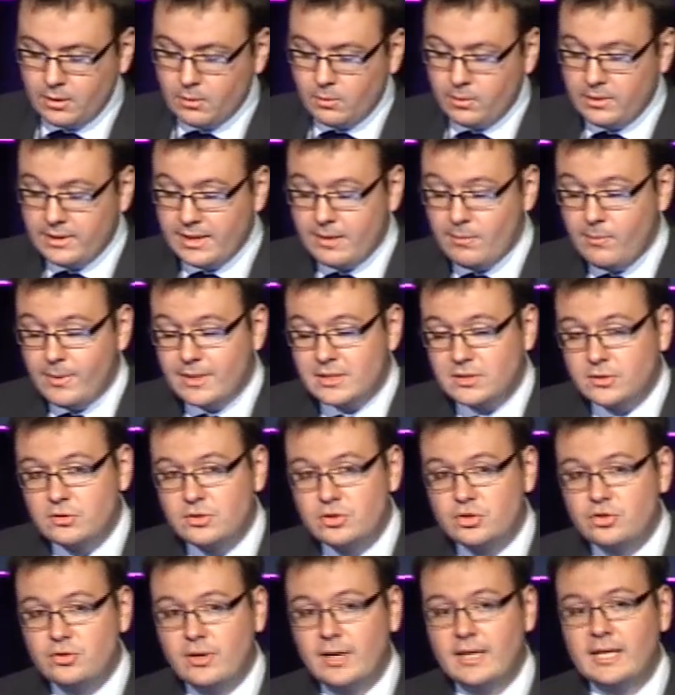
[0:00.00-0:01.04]
We then went on
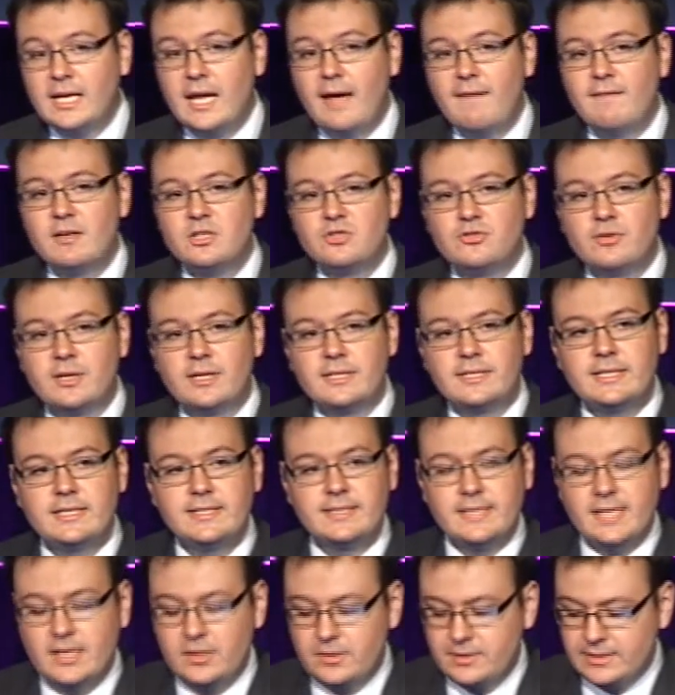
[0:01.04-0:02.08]
to try and characterise
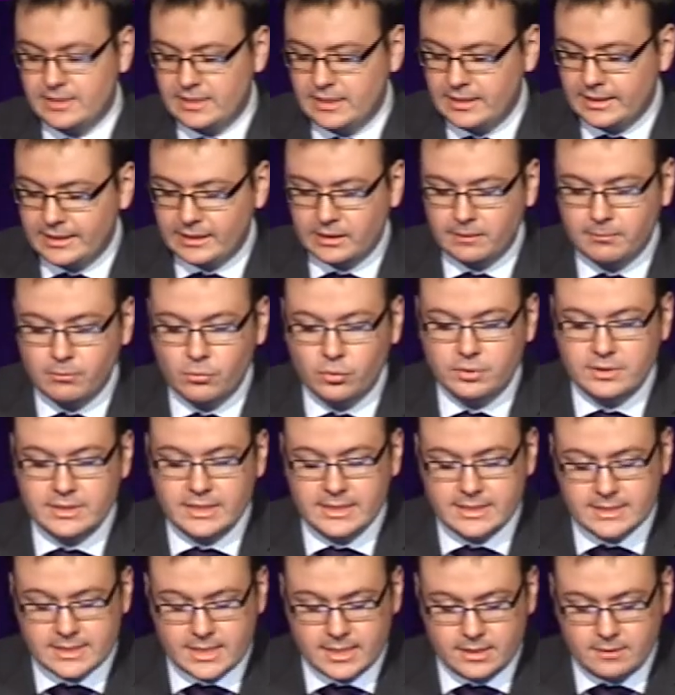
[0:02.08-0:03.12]
these cells in a little more
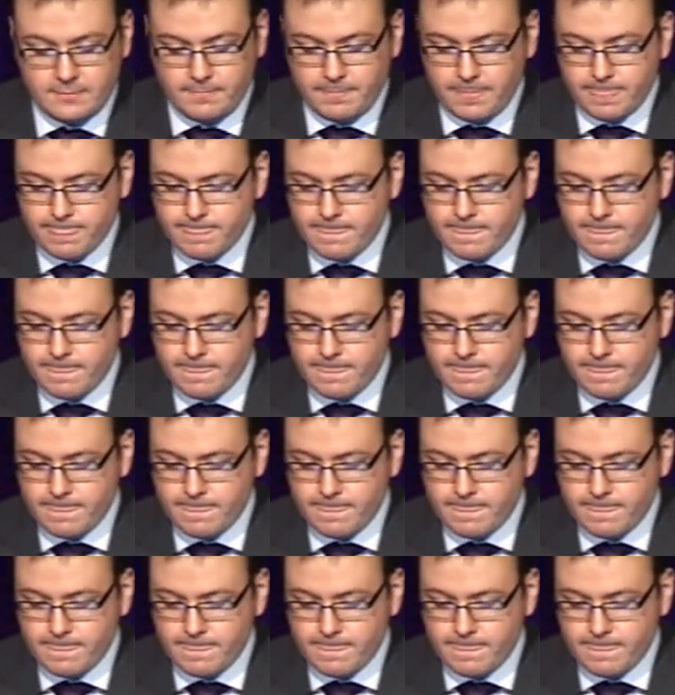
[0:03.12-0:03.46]
detail.